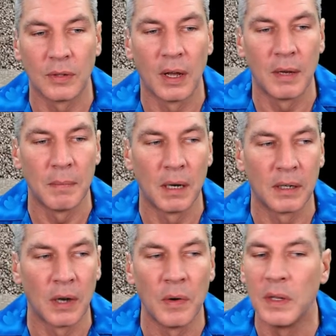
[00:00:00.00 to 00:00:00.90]
I
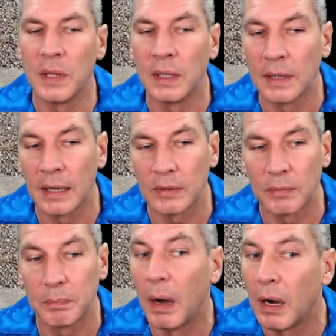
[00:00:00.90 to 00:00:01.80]
can only think that's
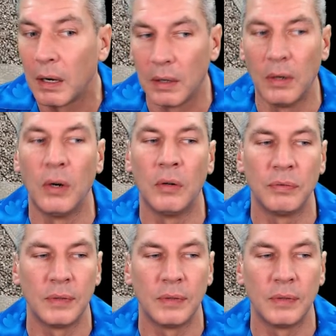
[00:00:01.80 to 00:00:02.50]
part of,